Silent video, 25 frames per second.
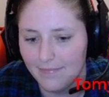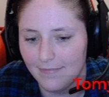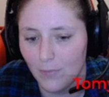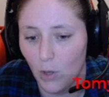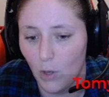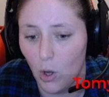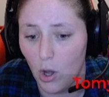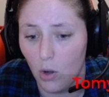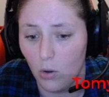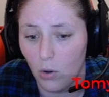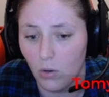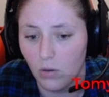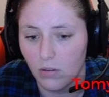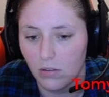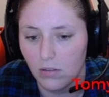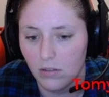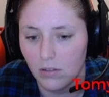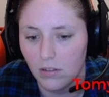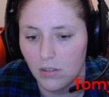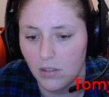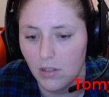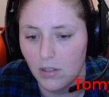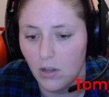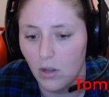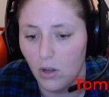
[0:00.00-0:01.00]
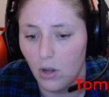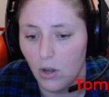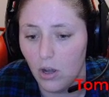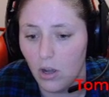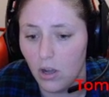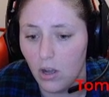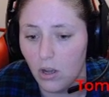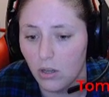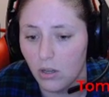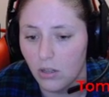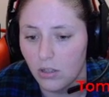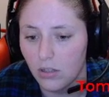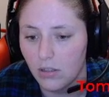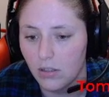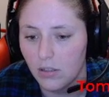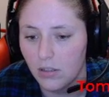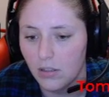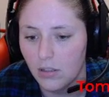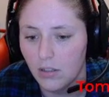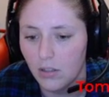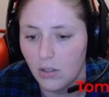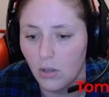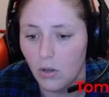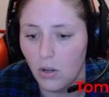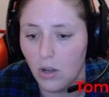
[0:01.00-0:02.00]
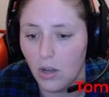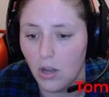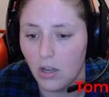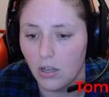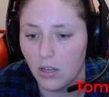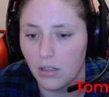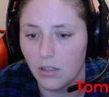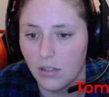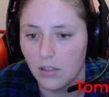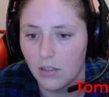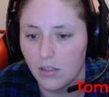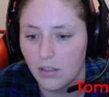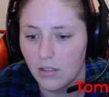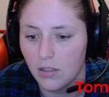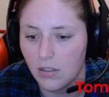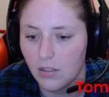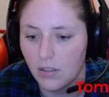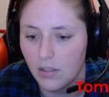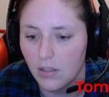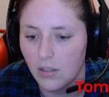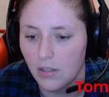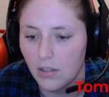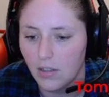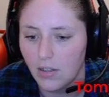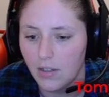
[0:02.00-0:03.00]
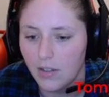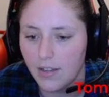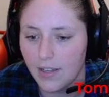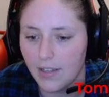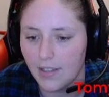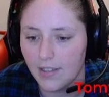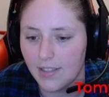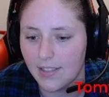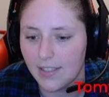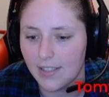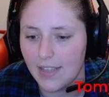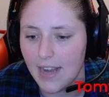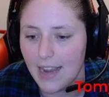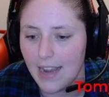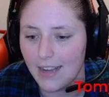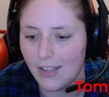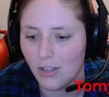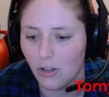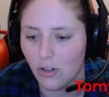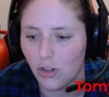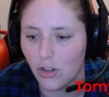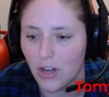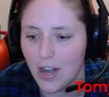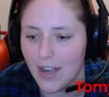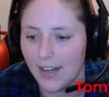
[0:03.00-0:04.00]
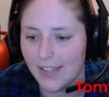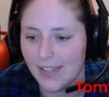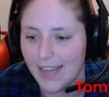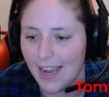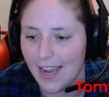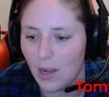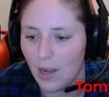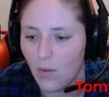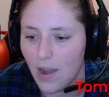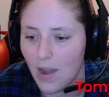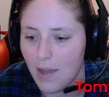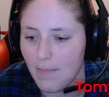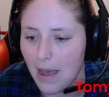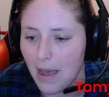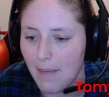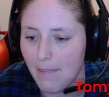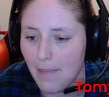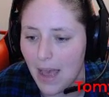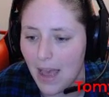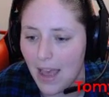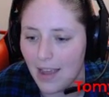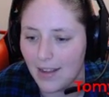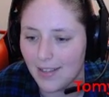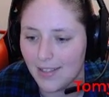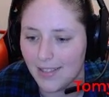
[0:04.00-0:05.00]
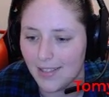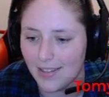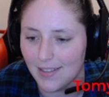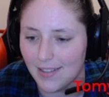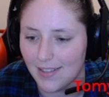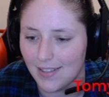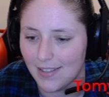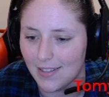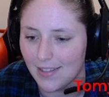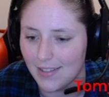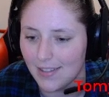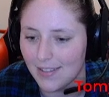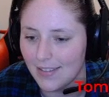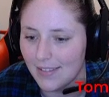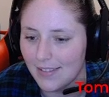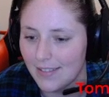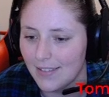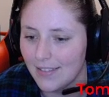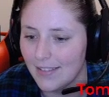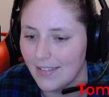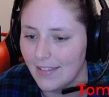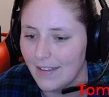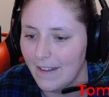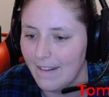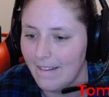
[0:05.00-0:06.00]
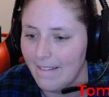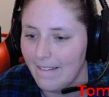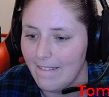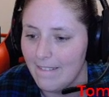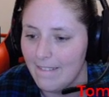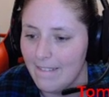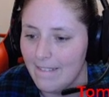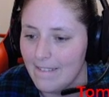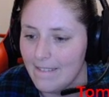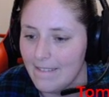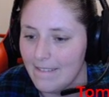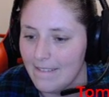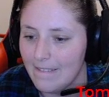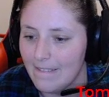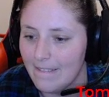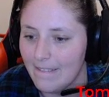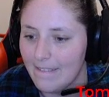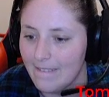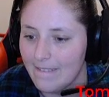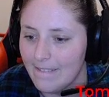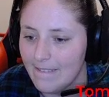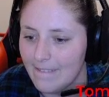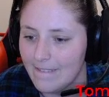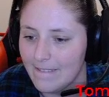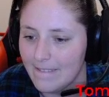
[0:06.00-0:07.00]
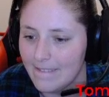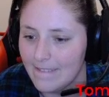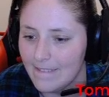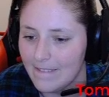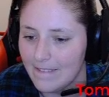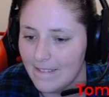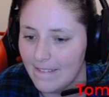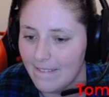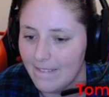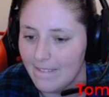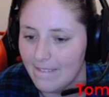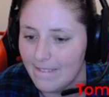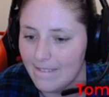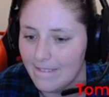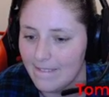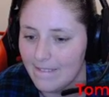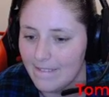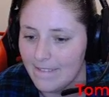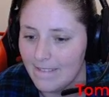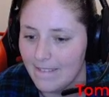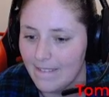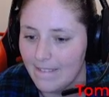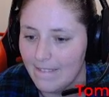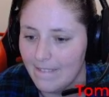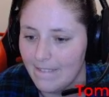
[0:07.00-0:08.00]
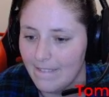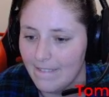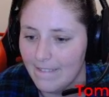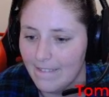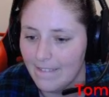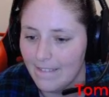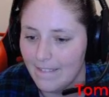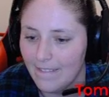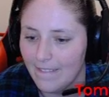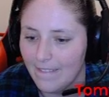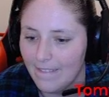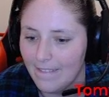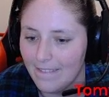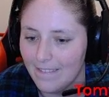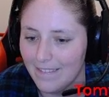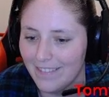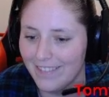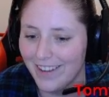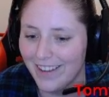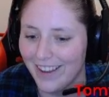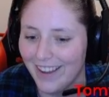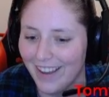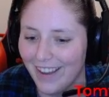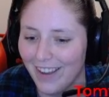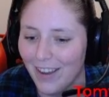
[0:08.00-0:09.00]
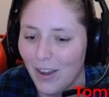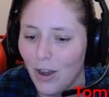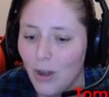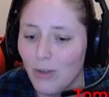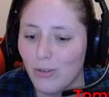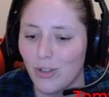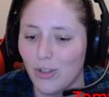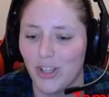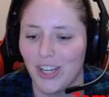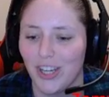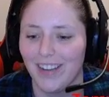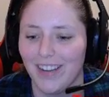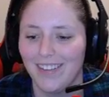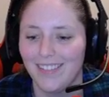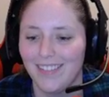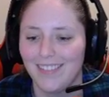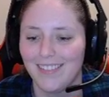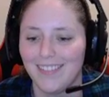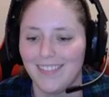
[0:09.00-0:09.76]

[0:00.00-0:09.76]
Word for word: Oh! Oh! Oh! These snakes are trying to take away my boxes! That's got some kick to it. Oh shit.